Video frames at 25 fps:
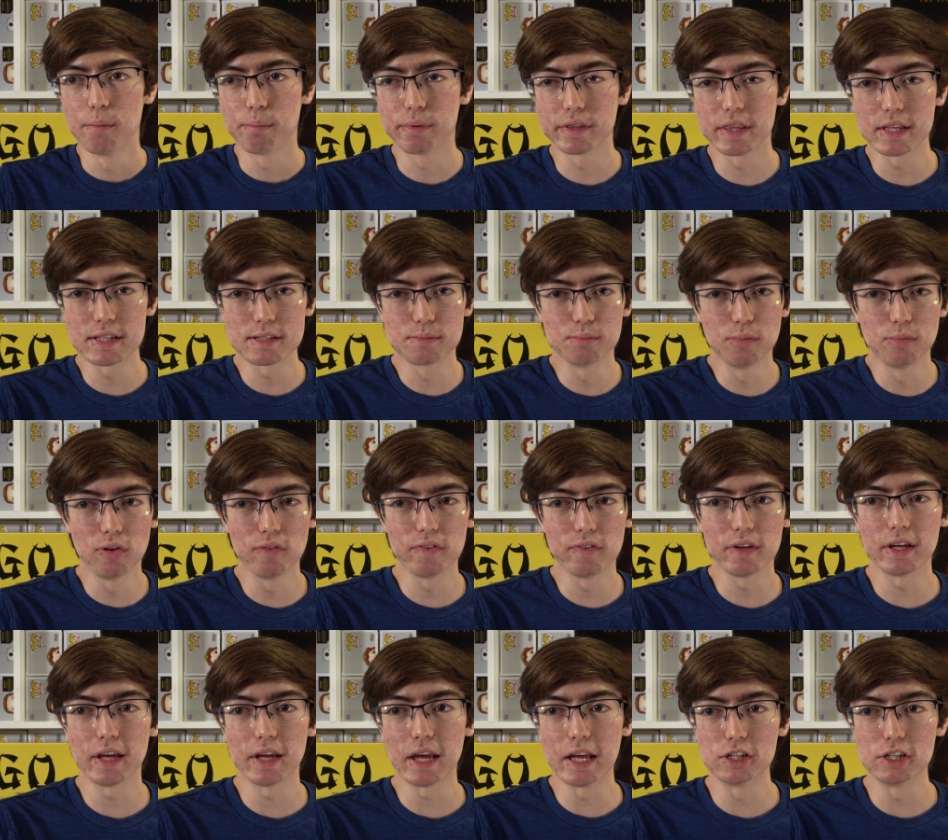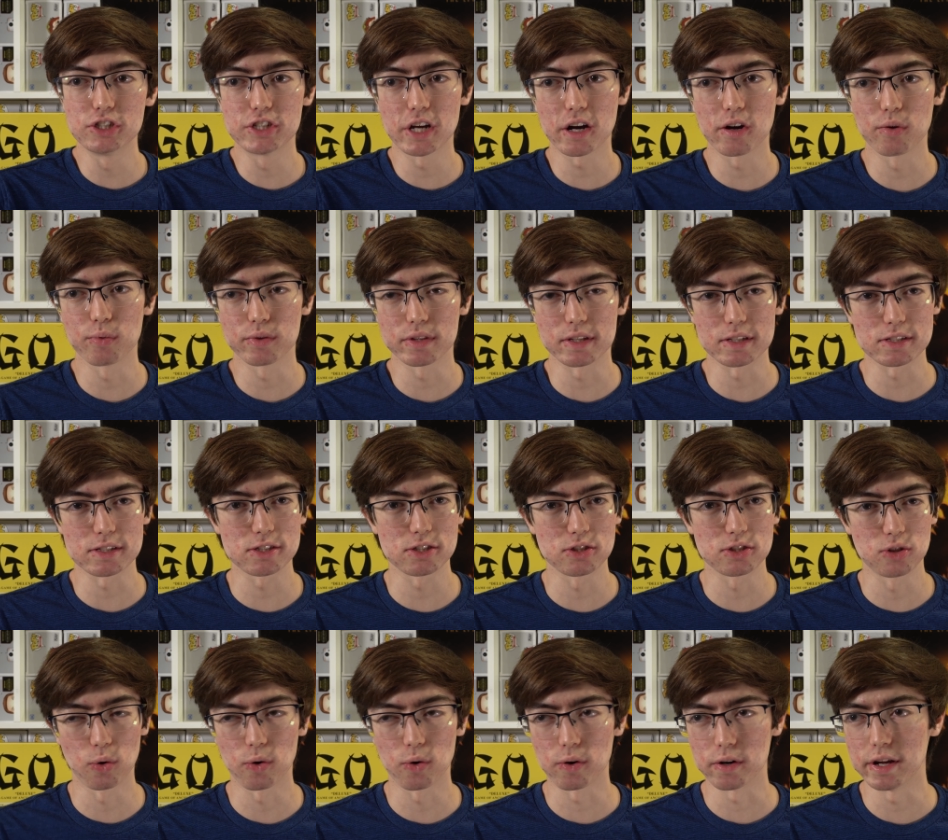But this movie in general, with the
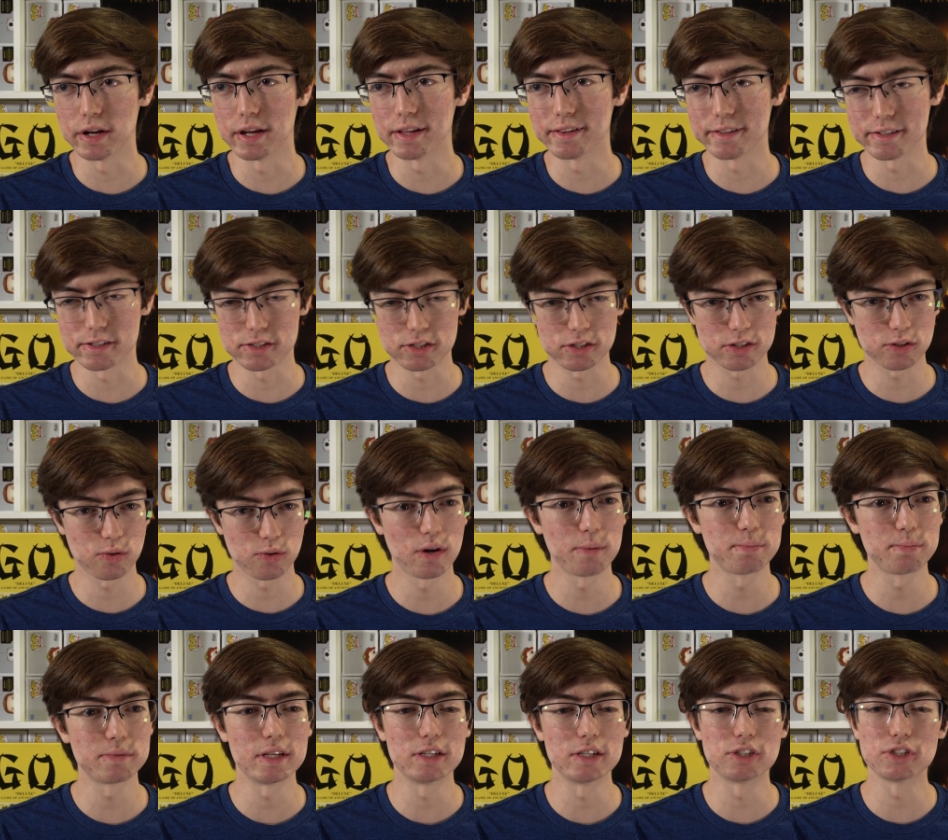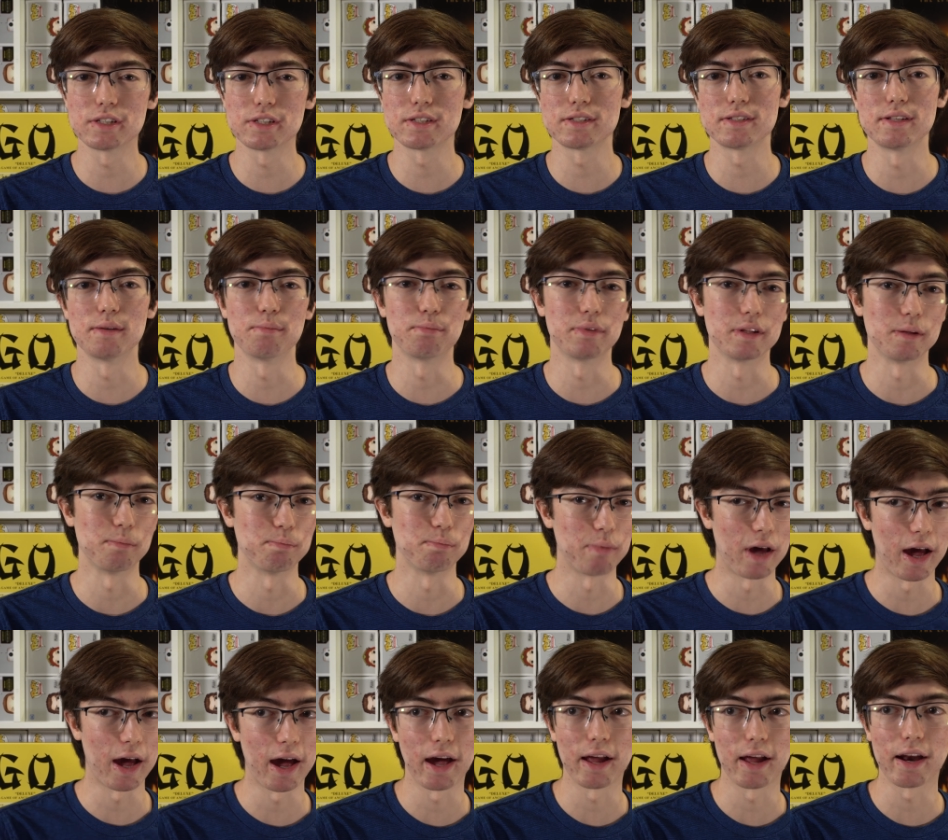story and the script, is just simply
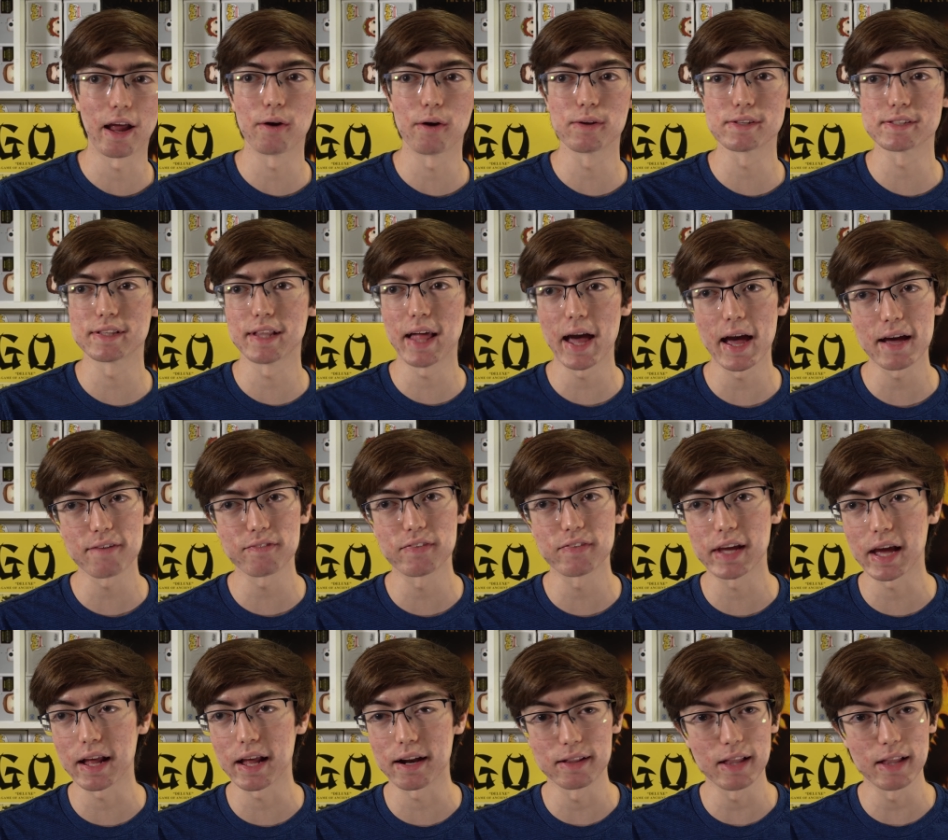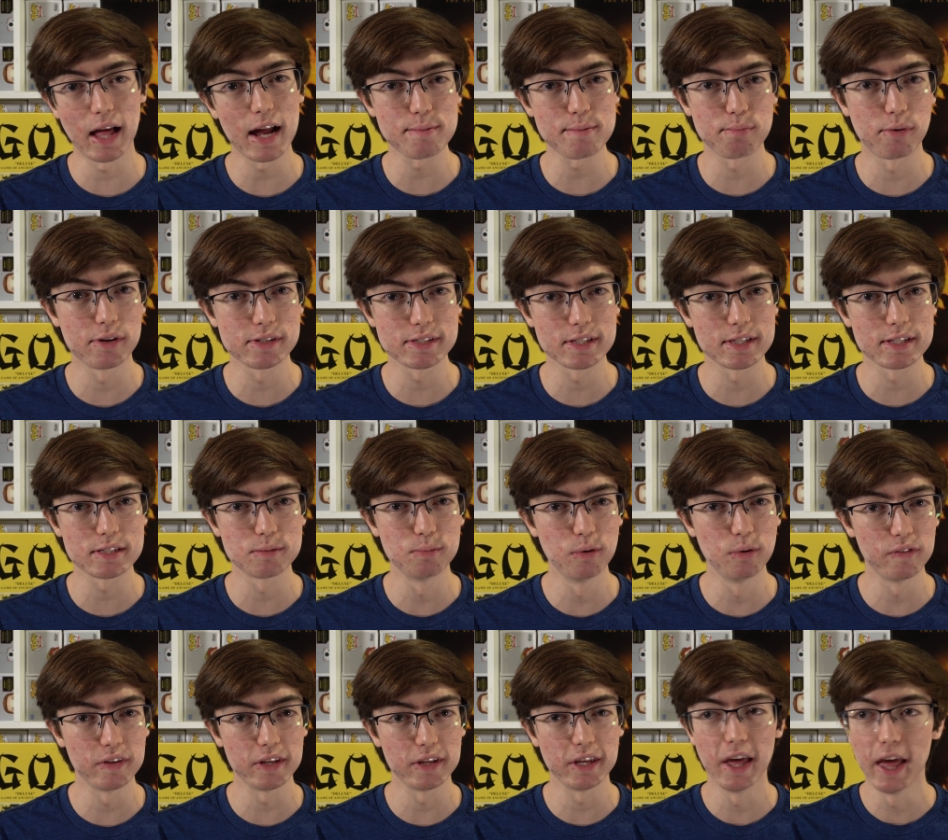bad. I was laughing at a lot of points of this
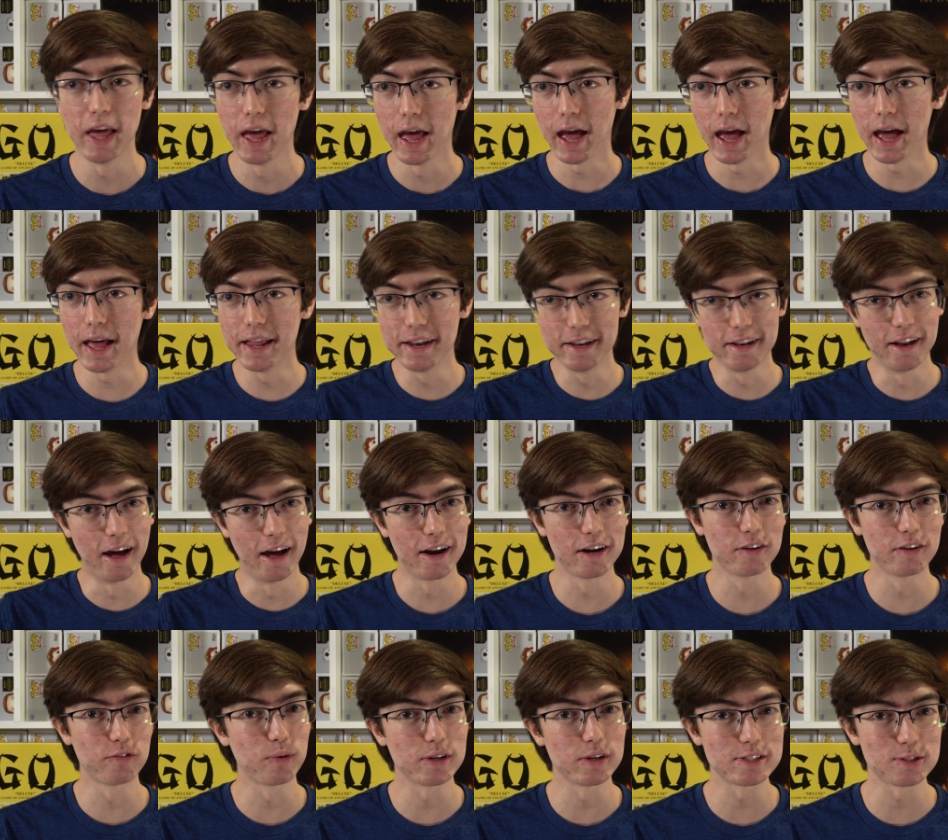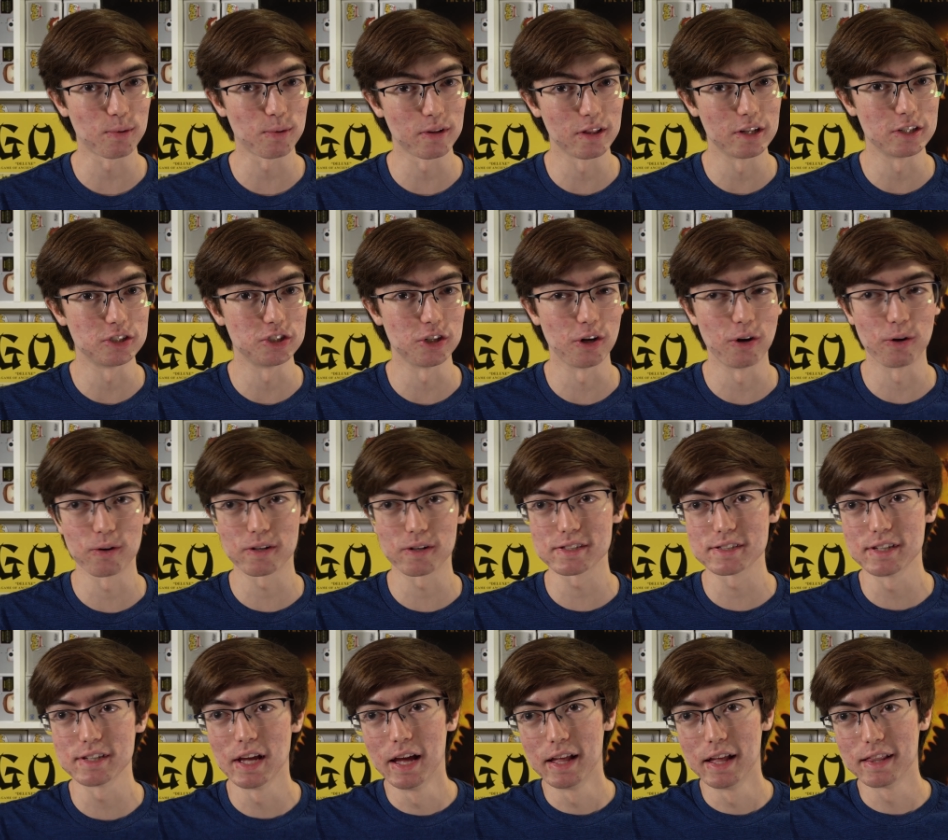movie, and none of which were the
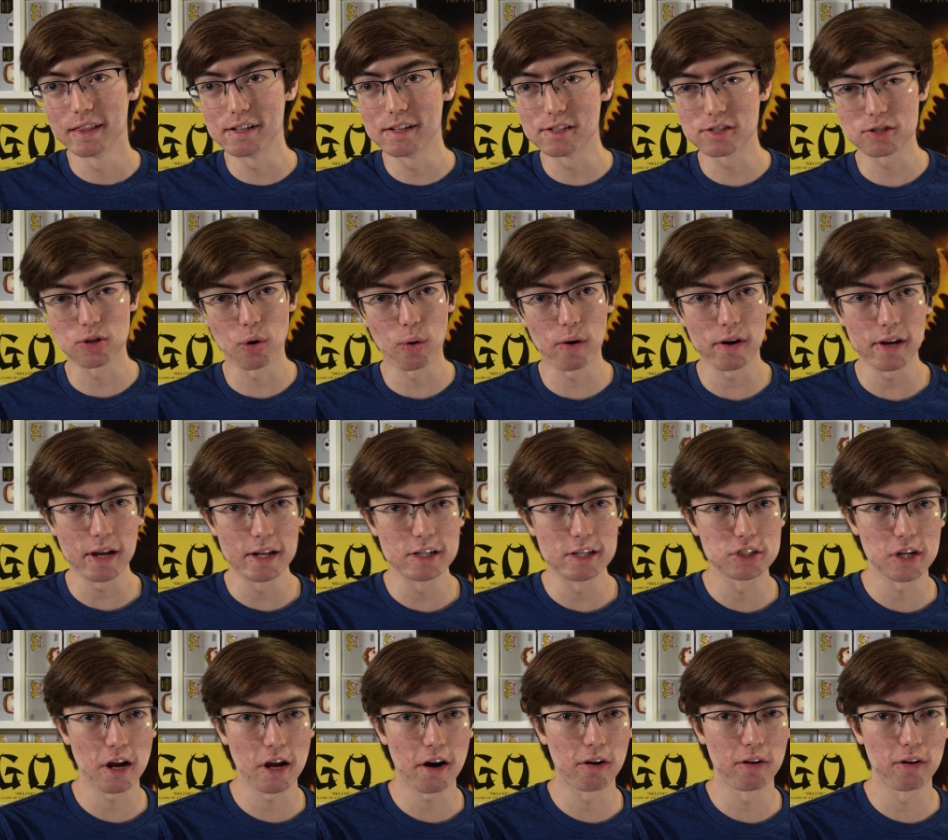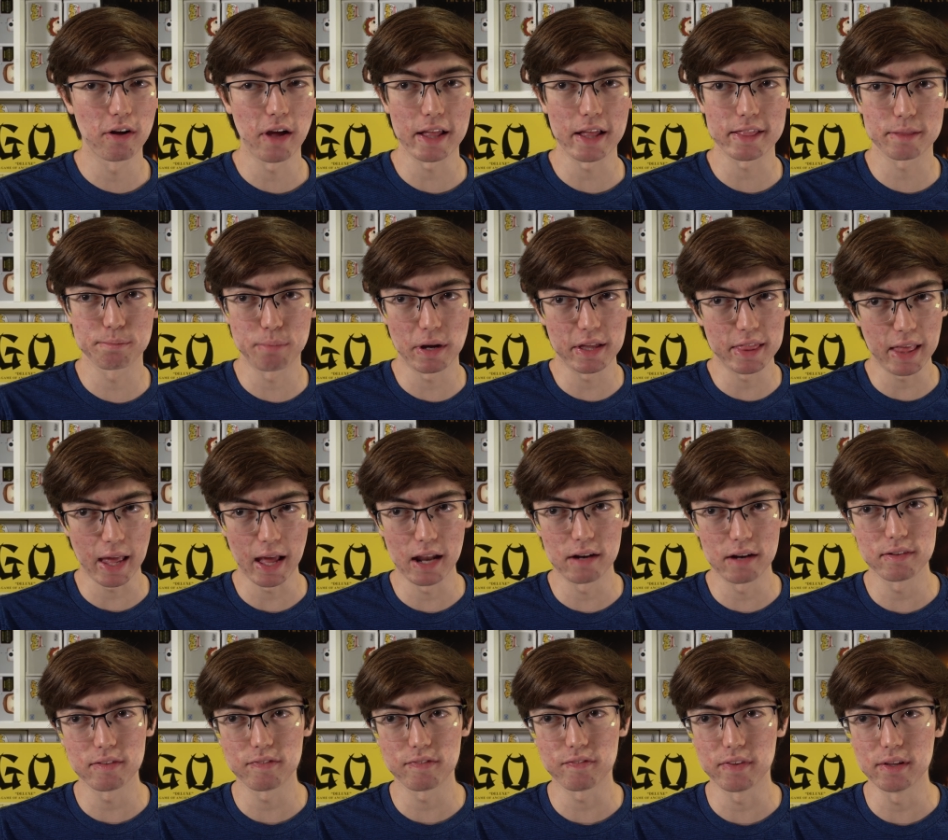jokes. The story in general, by the end
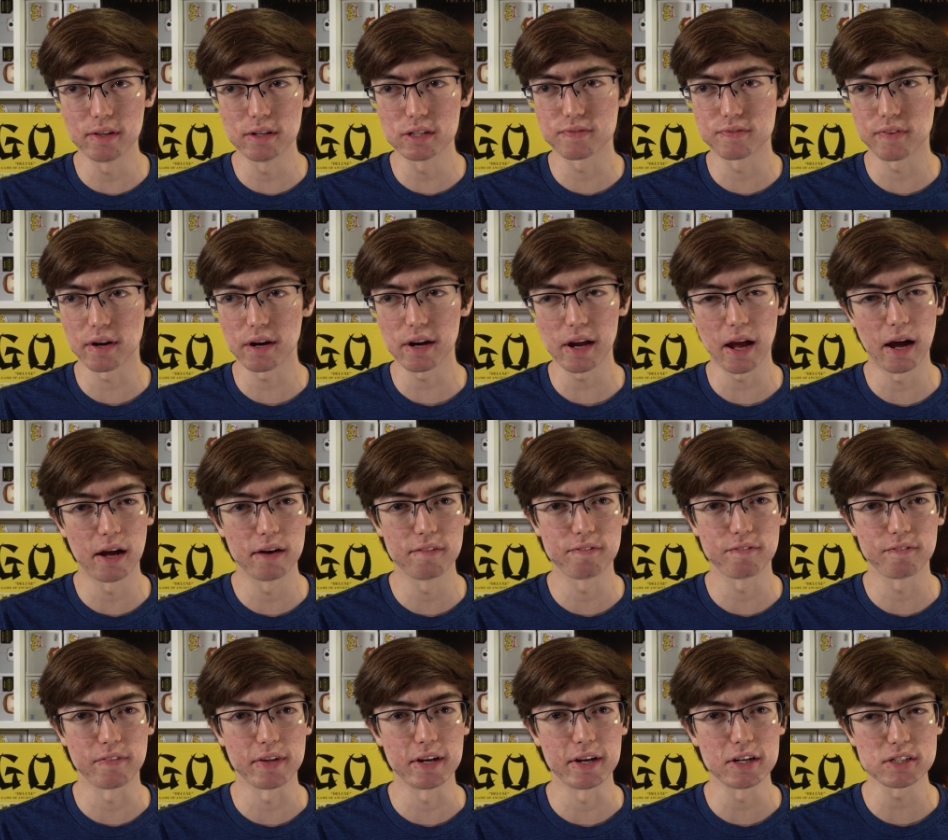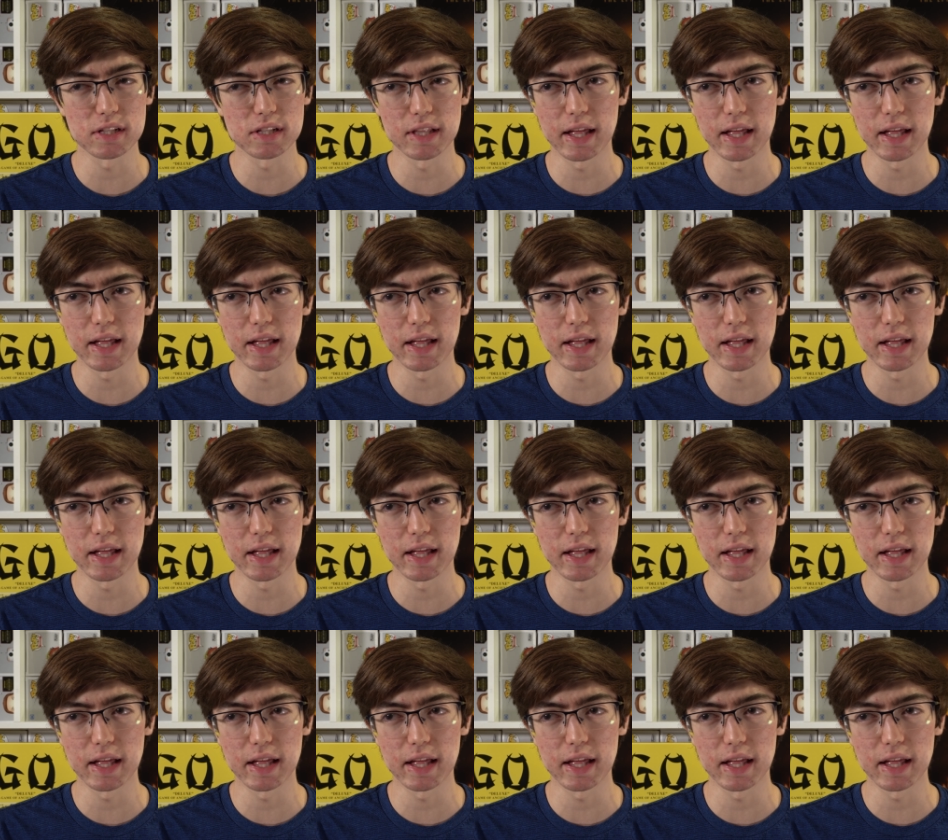of it, feels very unfinished.